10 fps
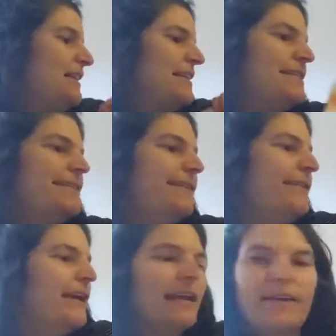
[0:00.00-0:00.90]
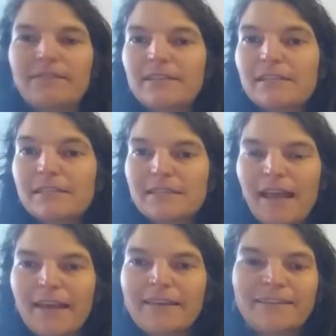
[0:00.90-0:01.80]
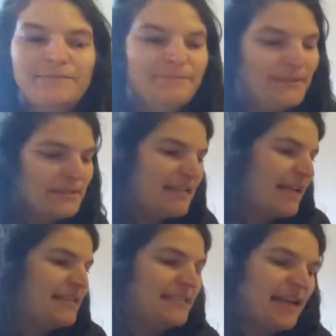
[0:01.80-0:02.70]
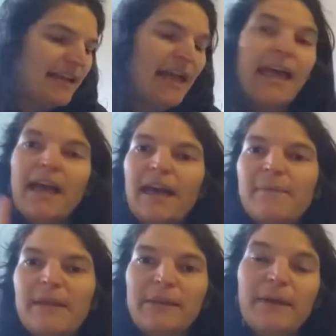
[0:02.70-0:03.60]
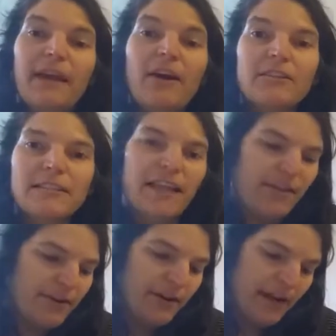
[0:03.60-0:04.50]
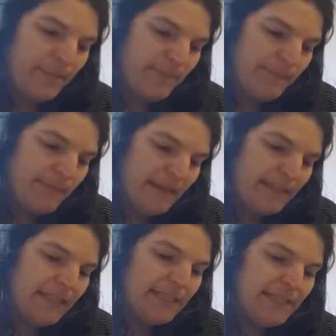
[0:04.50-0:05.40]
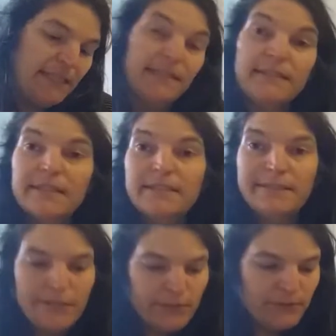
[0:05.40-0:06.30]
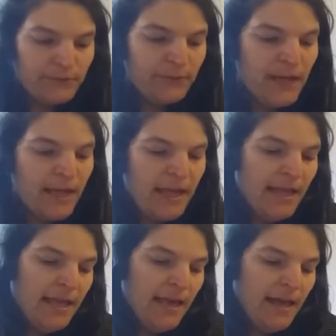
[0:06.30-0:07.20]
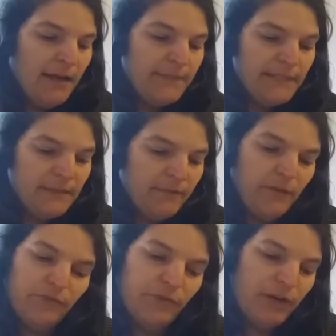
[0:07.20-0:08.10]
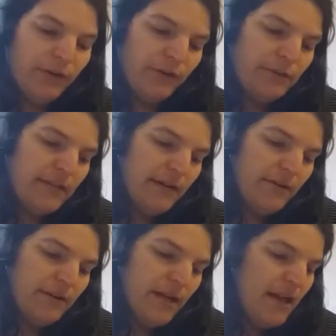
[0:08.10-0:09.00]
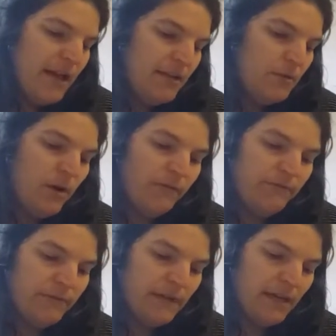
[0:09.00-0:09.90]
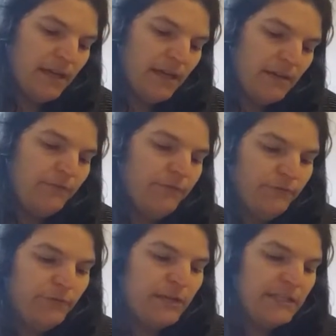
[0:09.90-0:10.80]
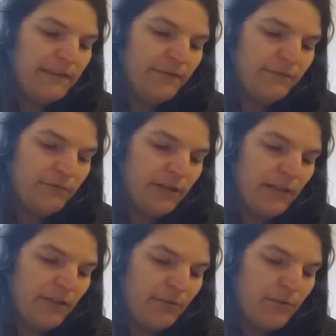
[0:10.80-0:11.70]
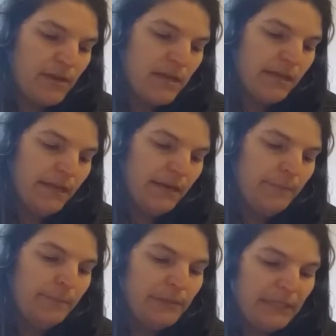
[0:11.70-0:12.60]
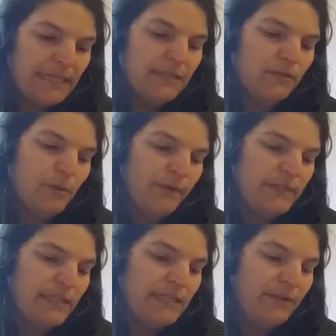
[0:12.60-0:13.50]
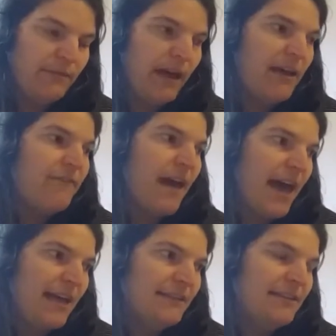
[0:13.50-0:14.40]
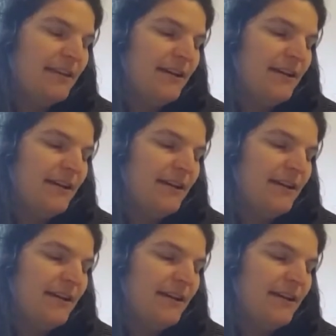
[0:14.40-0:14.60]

because you gotta have a little snack. Anyway, all together I spent $66.62, $6.54 at gross out, $47.43 plus $12.65 at